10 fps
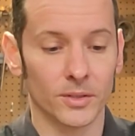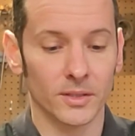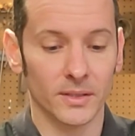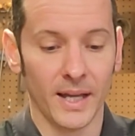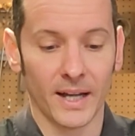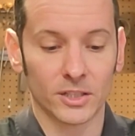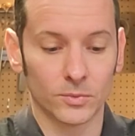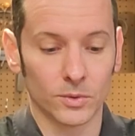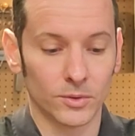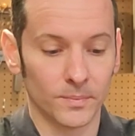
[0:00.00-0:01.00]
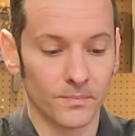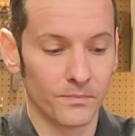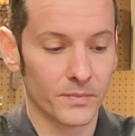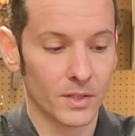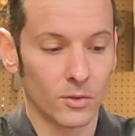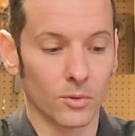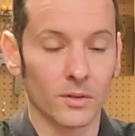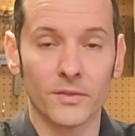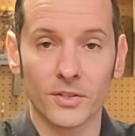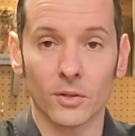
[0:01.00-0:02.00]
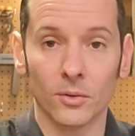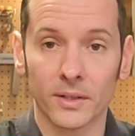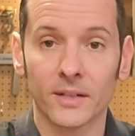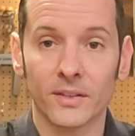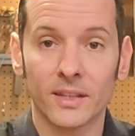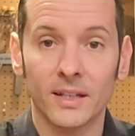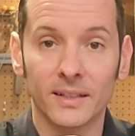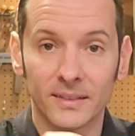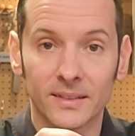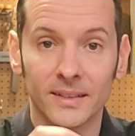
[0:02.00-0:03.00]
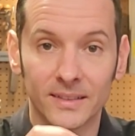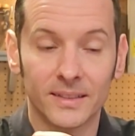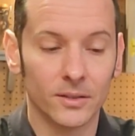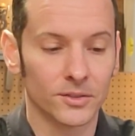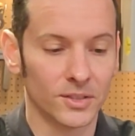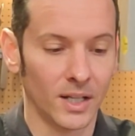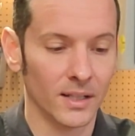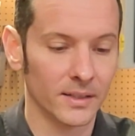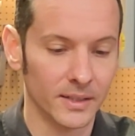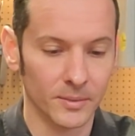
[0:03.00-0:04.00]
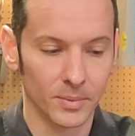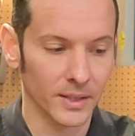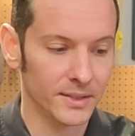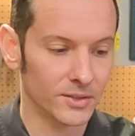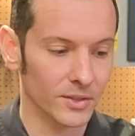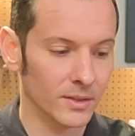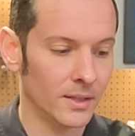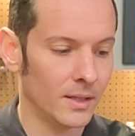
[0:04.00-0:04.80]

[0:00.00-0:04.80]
The actual core of the sole and everything is still solid and in place. And